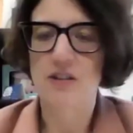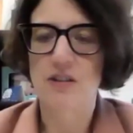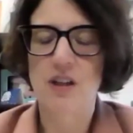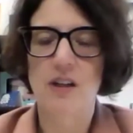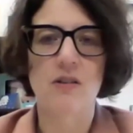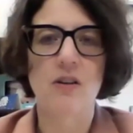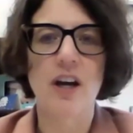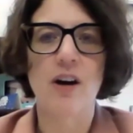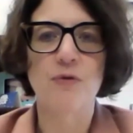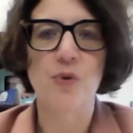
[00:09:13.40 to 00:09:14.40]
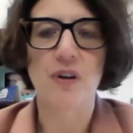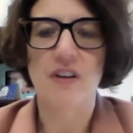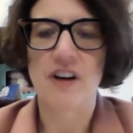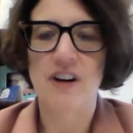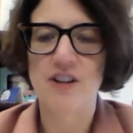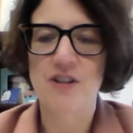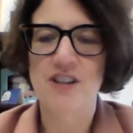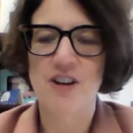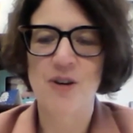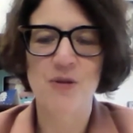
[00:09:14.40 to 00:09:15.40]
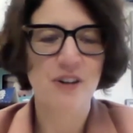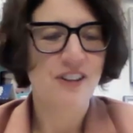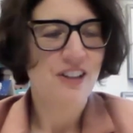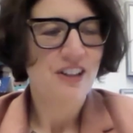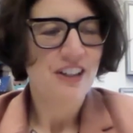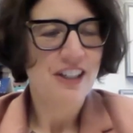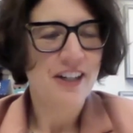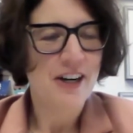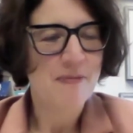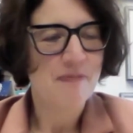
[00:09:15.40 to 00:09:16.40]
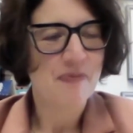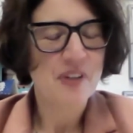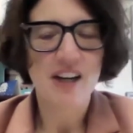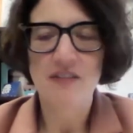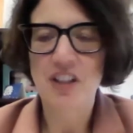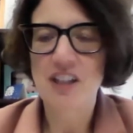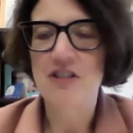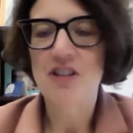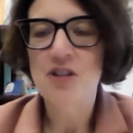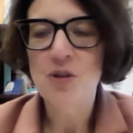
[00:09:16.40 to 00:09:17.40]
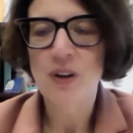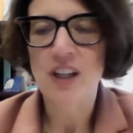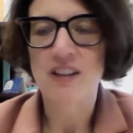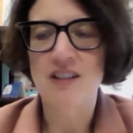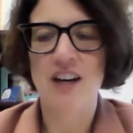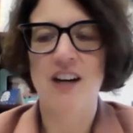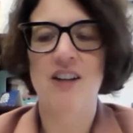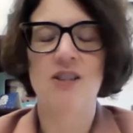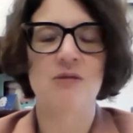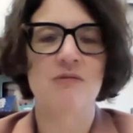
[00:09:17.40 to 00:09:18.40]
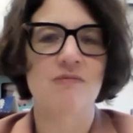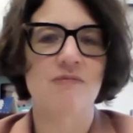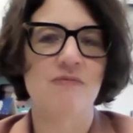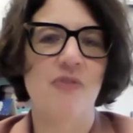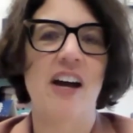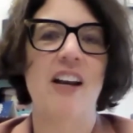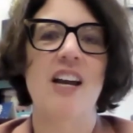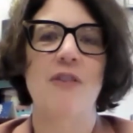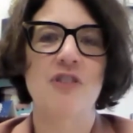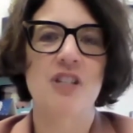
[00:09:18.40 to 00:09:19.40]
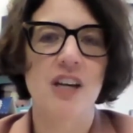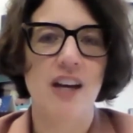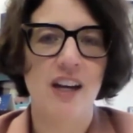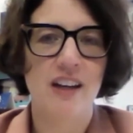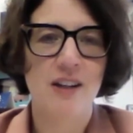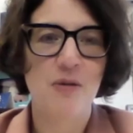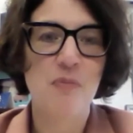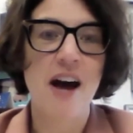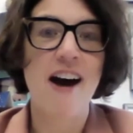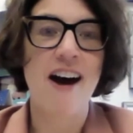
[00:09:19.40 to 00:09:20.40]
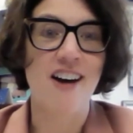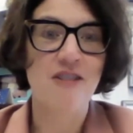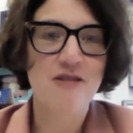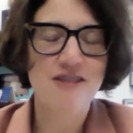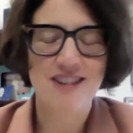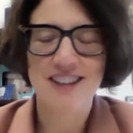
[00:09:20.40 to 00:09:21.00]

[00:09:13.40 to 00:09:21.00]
to kind of look out for there. So kind of continuing down that FDA path,